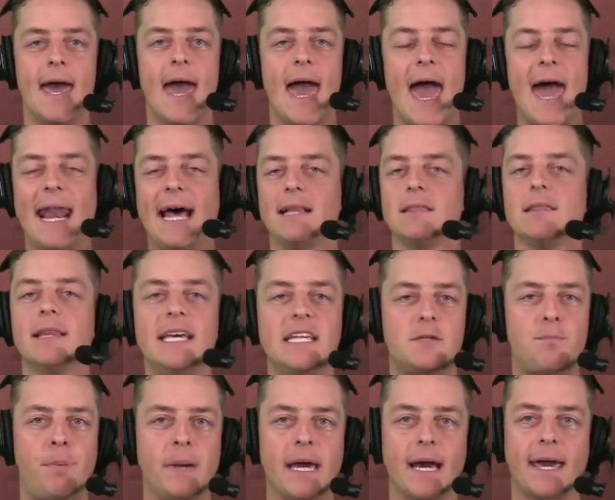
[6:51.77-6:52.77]
and at
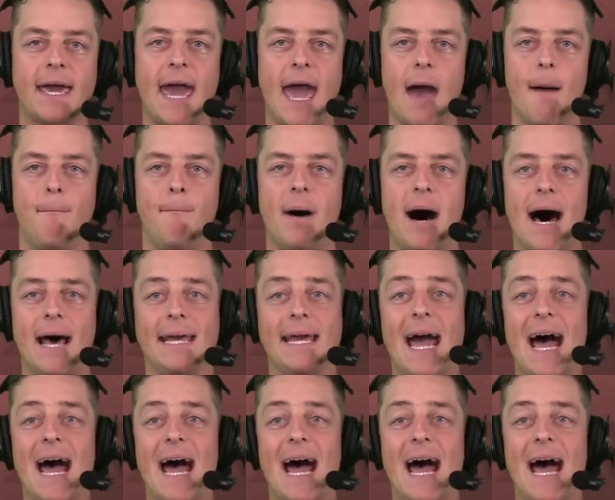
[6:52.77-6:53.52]
least be a camp body.